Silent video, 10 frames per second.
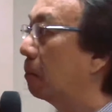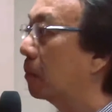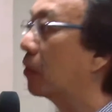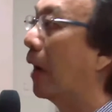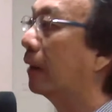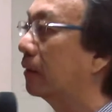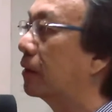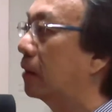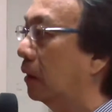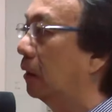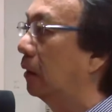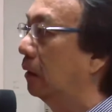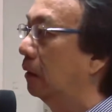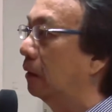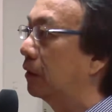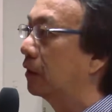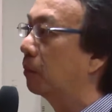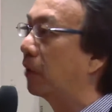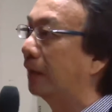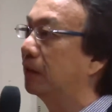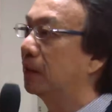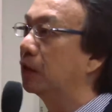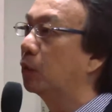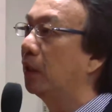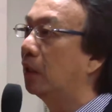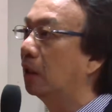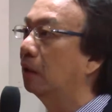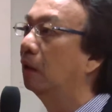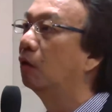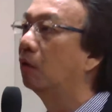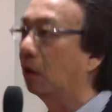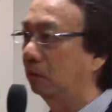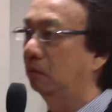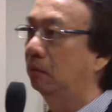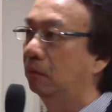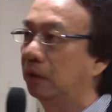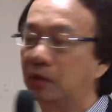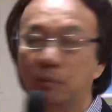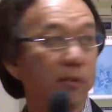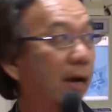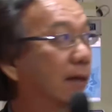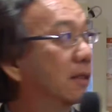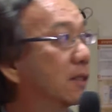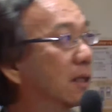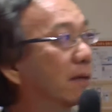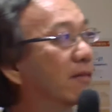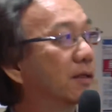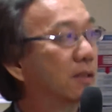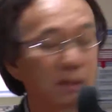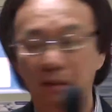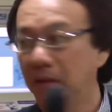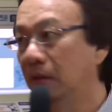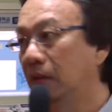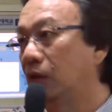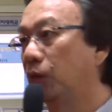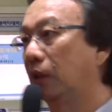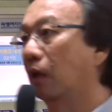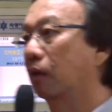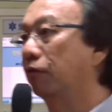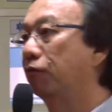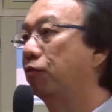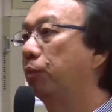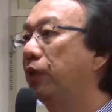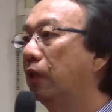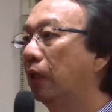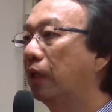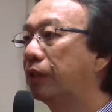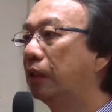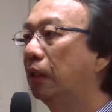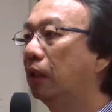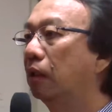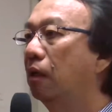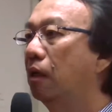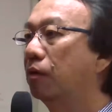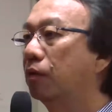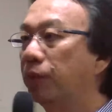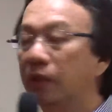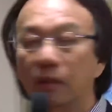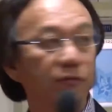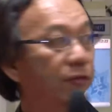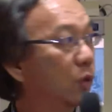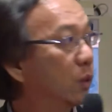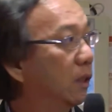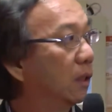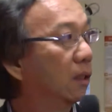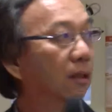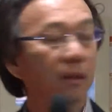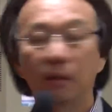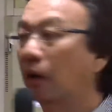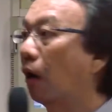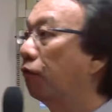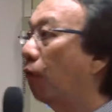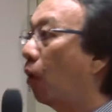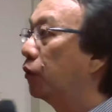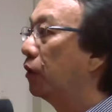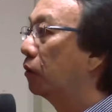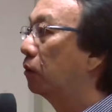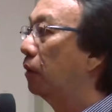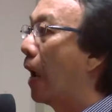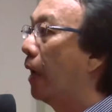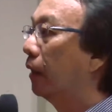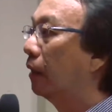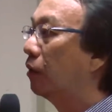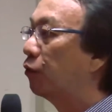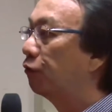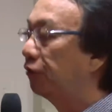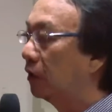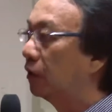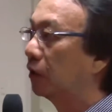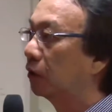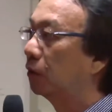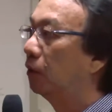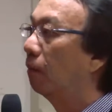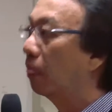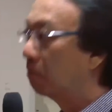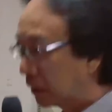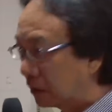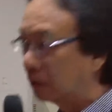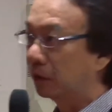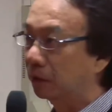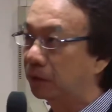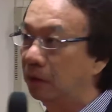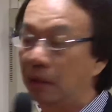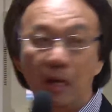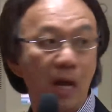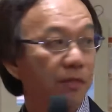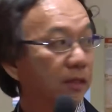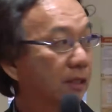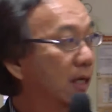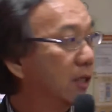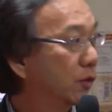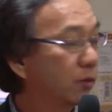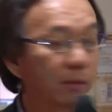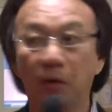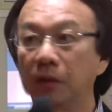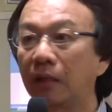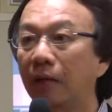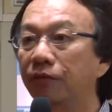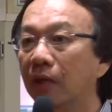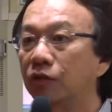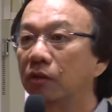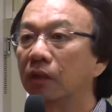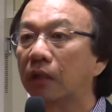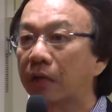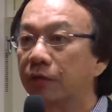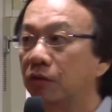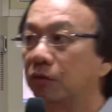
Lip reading: practicing. Is it practicing speaking? No. It's practicing this, doing a lot of repeated listening, repeated viewing of audio and video materials. The study was reported. I think I should encourage you to